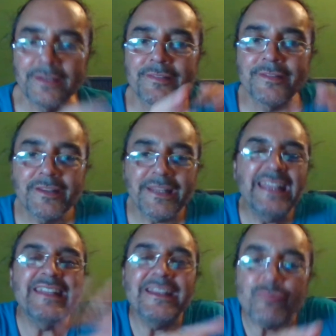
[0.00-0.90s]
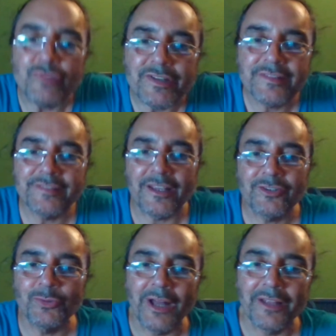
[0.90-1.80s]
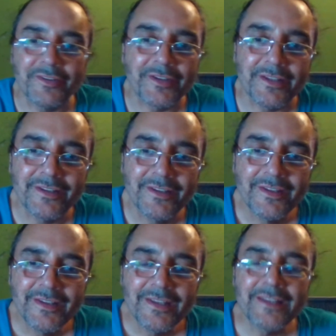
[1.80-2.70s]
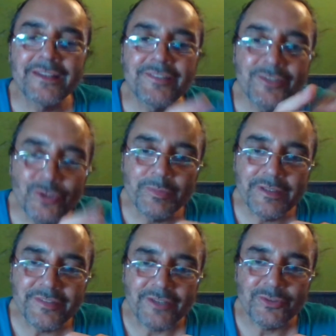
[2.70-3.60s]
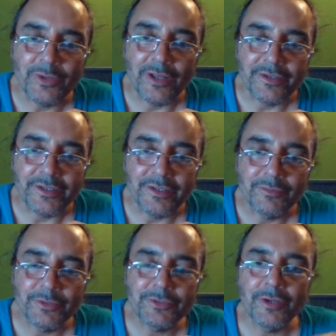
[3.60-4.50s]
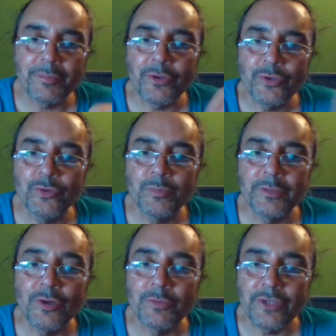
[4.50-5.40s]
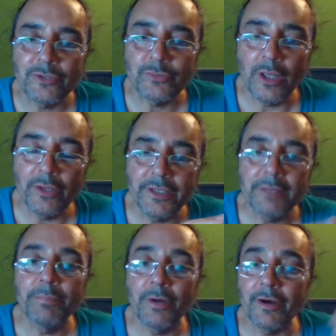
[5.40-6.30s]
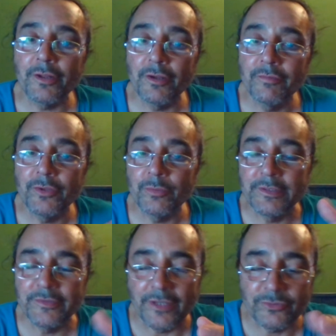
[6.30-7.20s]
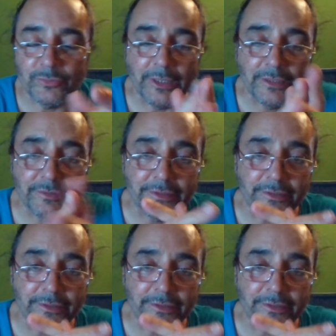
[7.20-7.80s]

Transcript: It is not a different sexuality. It is human sexuality. We're talking about human homosexuality, part of human sexuality.